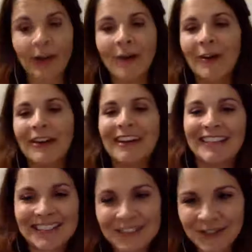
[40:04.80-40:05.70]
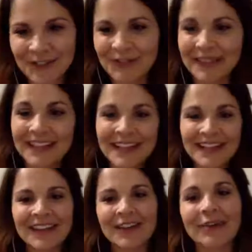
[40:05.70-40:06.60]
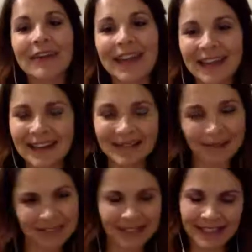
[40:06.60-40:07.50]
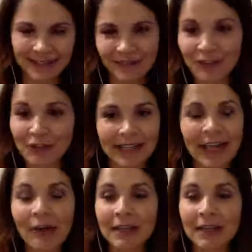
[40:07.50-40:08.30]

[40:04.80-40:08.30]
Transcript: how to do, and okay, and figuring it out.